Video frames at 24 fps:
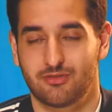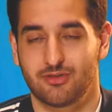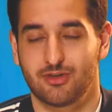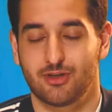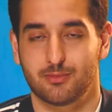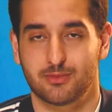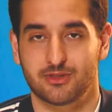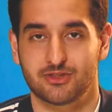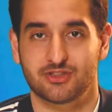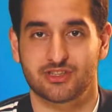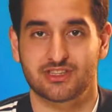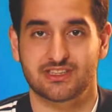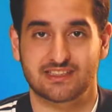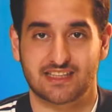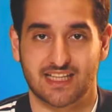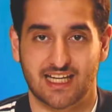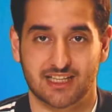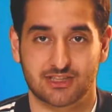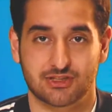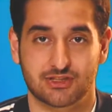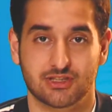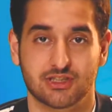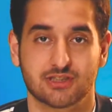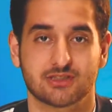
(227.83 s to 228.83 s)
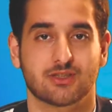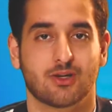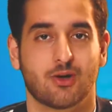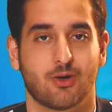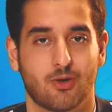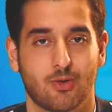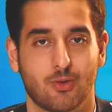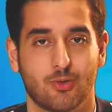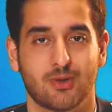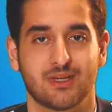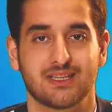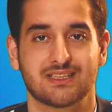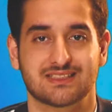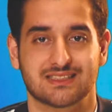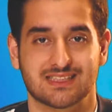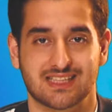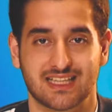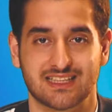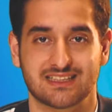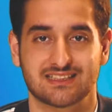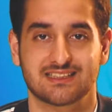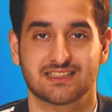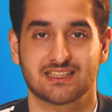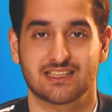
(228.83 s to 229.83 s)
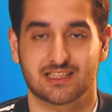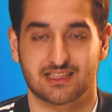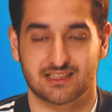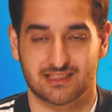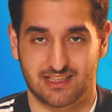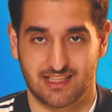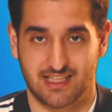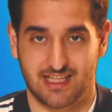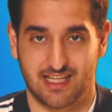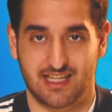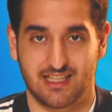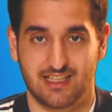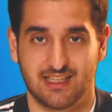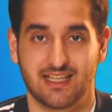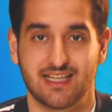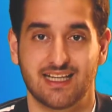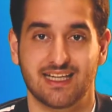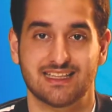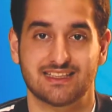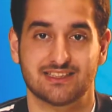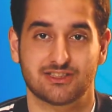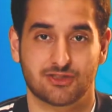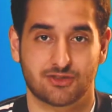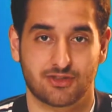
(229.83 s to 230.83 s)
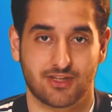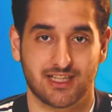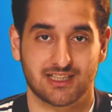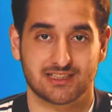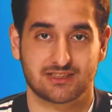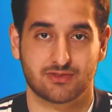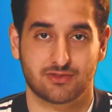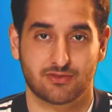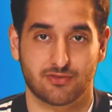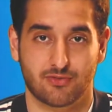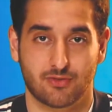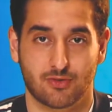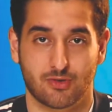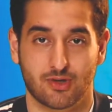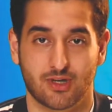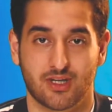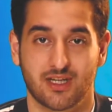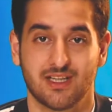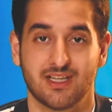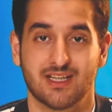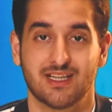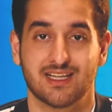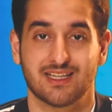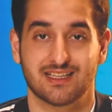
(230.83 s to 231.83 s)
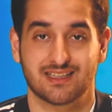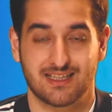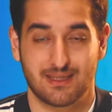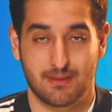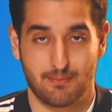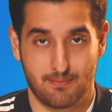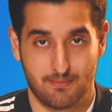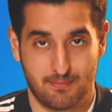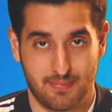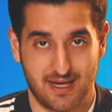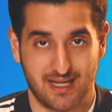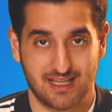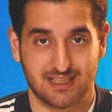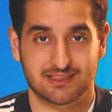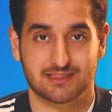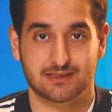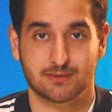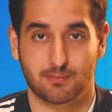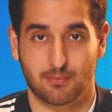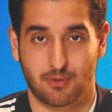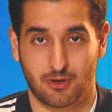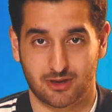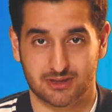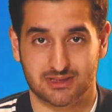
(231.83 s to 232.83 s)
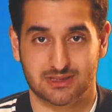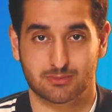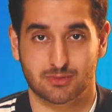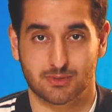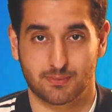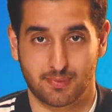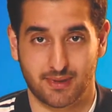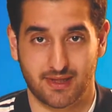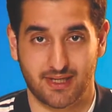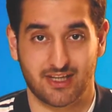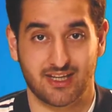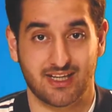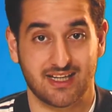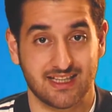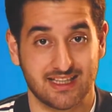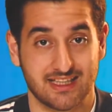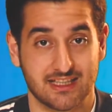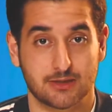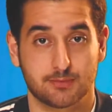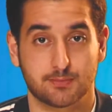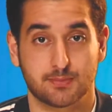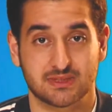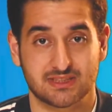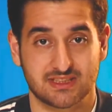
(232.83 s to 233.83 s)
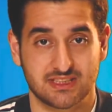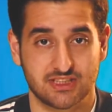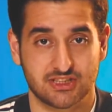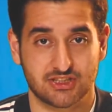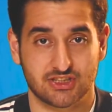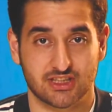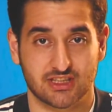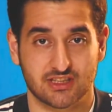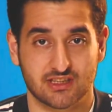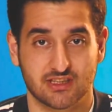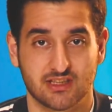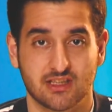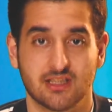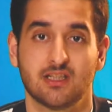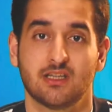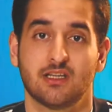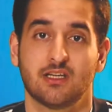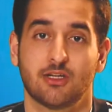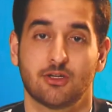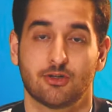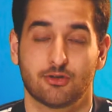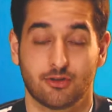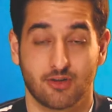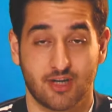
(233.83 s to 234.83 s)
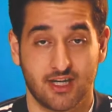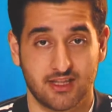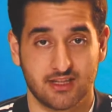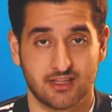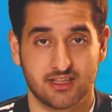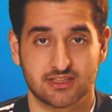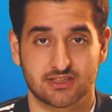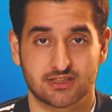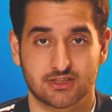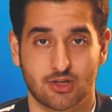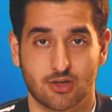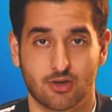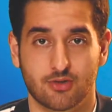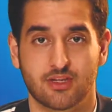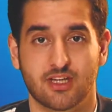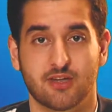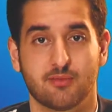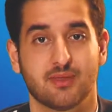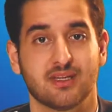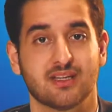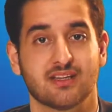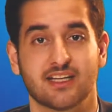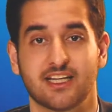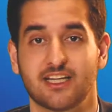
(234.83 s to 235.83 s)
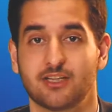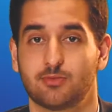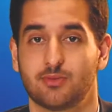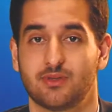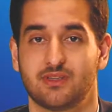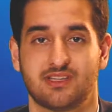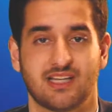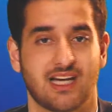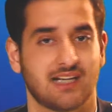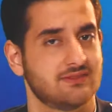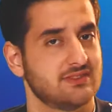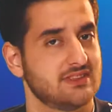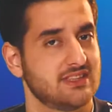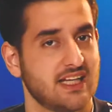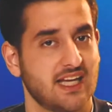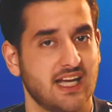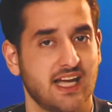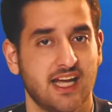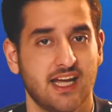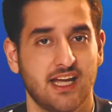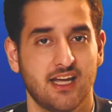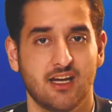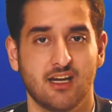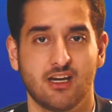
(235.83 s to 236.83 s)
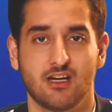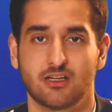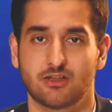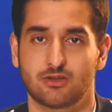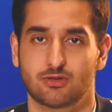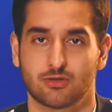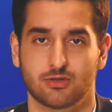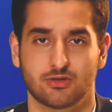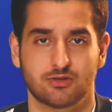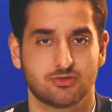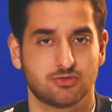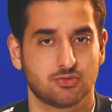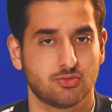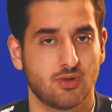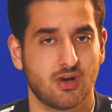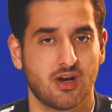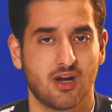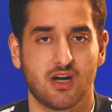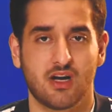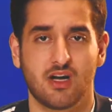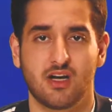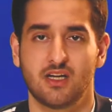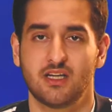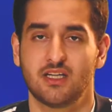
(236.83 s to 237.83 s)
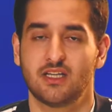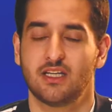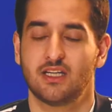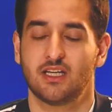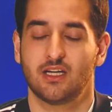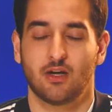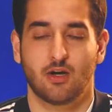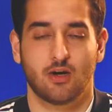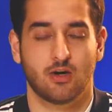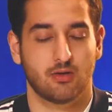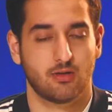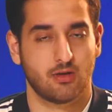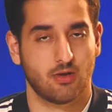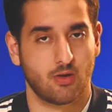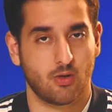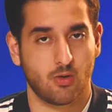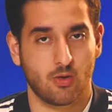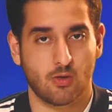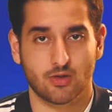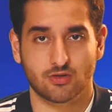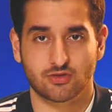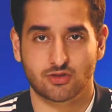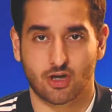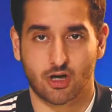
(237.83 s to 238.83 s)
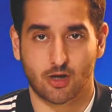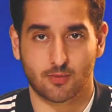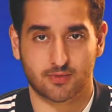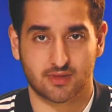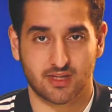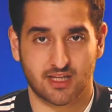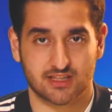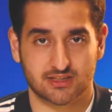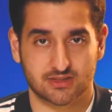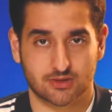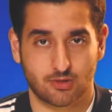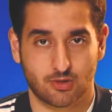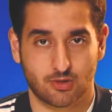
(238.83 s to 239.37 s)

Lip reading: of Real Madrid statures always likes to get and transfer for the best possible player at each position. Rightly so, they've been linked with David De Gea, Courtois, all top-class